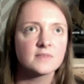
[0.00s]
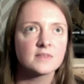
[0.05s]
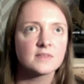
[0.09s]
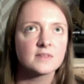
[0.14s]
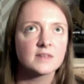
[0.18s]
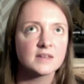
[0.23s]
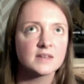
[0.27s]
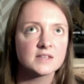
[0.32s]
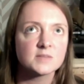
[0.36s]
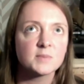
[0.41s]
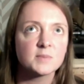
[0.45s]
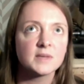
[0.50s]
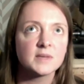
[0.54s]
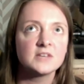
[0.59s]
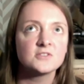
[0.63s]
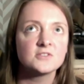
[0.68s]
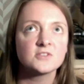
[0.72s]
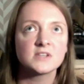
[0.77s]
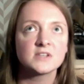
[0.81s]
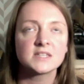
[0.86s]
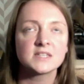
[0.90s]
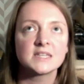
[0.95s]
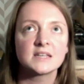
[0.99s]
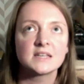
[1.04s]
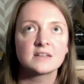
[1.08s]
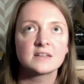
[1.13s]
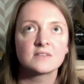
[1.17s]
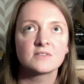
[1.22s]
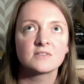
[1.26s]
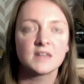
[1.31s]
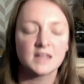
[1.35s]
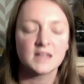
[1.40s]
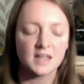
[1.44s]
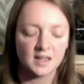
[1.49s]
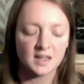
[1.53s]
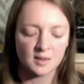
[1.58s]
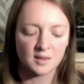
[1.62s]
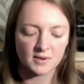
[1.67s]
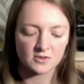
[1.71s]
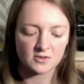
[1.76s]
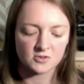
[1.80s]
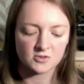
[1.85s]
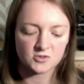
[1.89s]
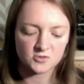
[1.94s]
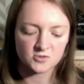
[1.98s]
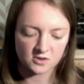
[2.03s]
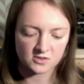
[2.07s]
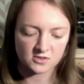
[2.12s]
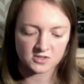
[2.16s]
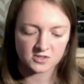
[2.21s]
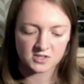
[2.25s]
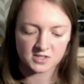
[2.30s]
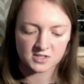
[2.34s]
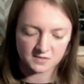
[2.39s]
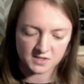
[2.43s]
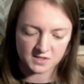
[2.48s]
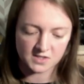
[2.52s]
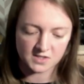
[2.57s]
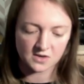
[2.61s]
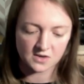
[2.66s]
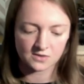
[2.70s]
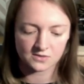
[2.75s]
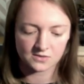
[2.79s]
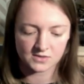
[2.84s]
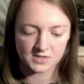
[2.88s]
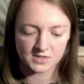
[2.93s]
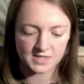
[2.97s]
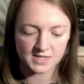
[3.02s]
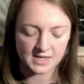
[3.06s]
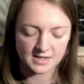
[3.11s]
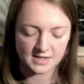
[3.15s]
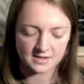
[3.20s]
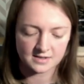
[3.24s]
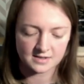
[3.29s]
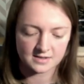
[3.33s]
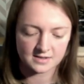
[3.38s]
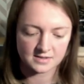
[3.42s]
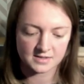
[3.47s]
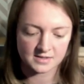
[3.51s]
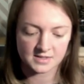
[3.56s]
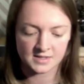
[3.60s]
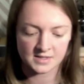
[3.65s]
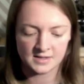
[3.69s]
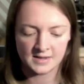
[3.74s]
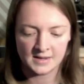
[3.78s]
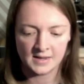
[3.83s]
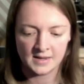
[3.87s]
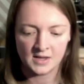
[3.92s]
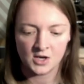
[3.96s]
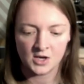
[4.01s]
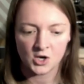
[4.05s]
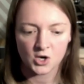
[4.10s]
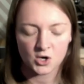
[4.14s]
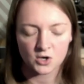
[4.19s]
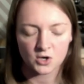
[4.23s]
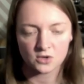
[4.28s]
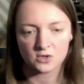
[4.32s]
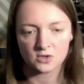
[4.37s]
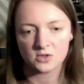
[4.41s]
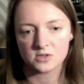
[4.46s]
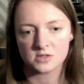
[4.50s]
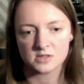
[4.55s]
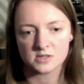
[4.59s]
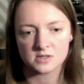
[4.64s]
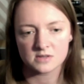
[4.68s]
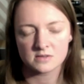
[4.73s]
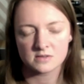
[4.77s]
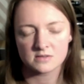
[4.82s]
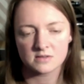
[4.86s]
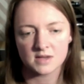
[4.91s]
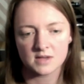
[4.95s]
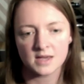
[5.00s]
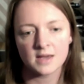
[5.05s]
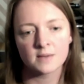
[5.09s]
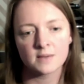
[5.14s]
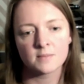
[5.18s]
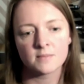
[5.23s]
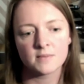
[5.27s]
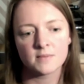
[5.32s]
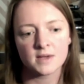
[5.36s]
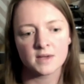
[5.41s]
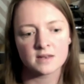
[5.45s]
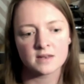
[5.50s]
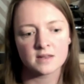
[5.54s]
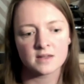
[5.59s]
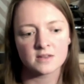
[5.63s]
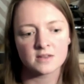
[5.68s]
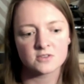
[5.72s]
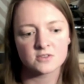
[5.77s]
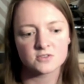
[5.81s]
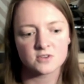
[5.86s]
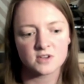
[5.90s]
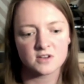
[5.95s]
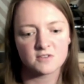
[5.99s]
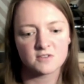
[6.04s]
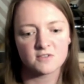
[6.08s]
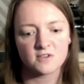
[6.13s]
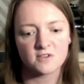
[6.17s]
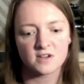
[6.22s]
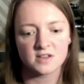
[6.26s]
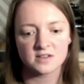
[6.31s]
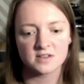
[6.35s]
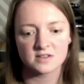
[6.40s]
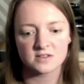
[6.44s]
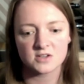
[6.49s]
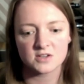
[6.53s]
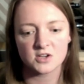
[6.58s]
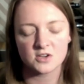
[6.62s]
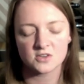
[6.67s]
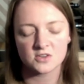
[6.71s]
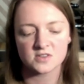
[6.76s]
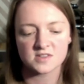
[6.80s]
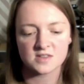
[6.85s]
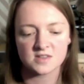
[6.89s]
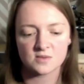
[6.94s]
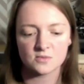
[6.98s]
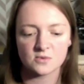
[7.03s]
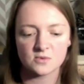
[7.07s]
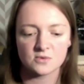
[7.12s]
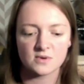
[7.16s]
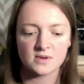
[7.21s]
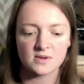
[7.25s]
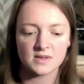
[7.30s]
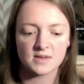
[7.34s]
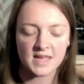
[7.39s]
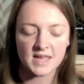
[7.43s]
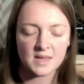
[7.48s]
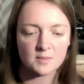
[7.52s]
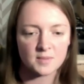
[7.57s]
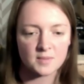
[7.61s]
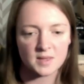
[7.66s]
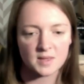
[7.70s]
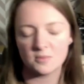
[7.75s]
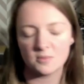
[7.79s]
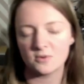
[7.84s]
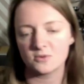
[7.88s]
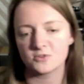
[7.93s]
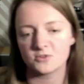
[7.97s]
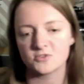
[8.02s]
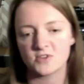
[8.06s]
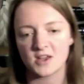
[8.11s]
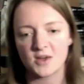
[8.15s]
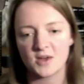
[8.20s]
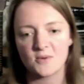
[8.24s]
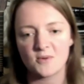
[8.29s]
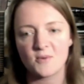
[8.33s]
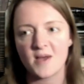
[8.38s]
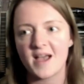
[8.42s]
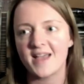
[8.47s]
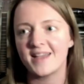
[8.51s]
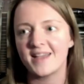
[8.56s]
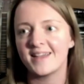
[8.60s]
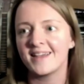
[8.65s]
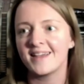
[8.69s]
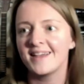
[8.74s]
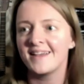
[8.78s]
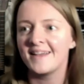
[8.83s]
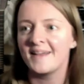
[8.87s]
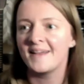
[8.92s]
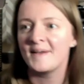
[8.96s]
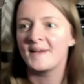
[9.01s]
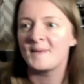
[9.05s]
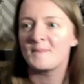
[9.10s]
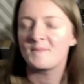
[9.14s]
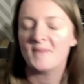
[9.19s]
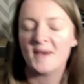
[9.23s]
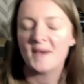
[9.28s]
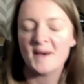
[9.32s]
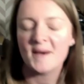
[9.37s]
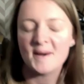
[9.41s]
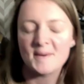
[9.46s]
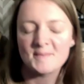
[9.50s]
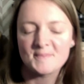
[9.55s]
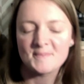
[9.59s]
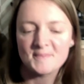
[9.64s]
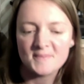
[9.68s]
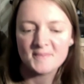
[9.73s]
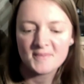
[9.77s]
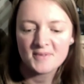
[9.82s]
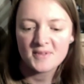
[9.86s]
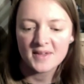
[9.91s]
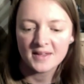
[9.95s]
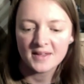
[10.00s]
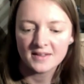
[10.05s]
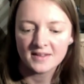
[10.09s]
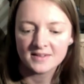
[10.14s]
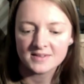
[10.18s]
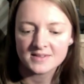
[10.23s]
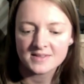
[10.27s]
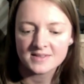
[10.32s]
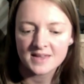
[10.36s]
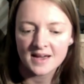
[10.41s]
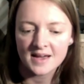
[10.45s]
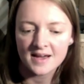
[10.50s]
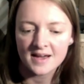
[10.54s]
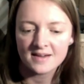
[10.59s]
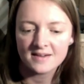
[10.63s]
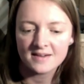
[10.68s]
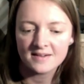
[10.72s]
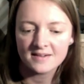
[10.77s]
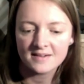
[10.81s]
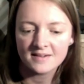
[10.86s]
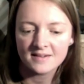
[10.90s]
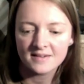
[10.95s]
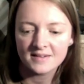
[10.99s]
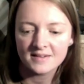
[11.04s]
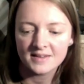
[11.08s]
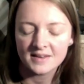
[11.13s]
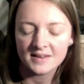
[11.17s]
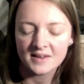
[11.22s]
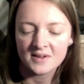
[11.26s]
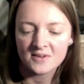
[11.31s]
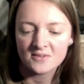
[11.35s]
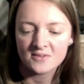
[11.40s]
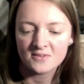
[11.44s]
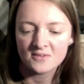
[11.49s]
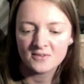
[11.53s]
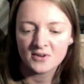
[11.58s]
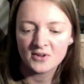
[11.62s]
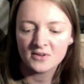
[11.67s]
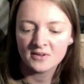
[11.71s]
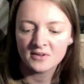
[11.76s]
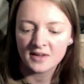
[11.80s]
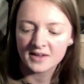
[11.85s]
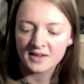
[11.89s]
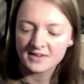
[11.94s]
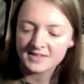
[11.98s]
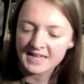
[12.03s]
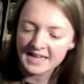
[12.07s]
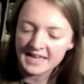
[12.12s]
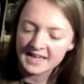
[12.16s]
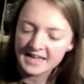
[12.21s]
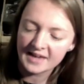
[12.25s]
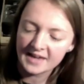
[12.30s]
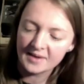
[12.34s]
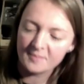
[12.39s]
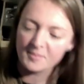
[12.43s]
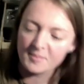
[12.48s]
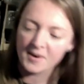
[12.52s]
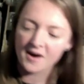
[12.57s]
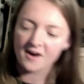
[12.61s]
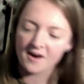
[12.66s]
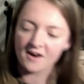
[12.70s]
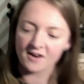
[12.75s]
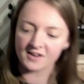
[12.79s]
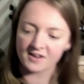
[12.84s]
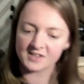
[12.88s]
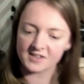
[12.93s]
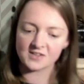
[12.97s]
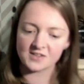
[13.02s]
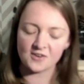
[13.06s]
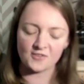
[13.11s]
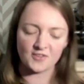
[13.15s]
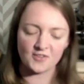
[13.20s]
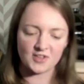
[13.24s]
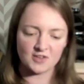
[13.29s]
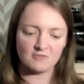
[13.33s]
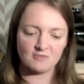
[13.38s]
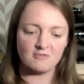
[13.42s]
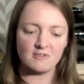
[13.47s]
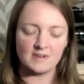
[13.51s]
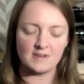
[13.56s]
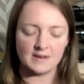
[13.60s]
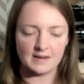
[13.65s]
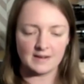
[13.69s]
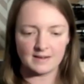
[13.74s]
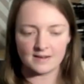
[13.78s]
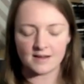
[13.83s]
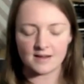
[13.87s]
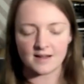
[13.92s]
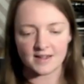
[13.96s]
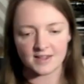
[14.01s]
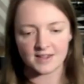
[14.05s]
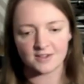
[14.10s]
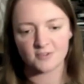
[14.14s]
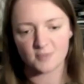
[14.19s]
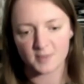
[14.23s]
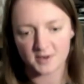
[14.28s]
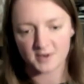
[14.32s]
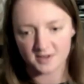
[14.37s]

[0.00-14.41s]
it's been interesting thinking about structures of songs and hooks, and trying to find hooks that will hit people straight away. Things that, you know, like taking apart a song that you really like from an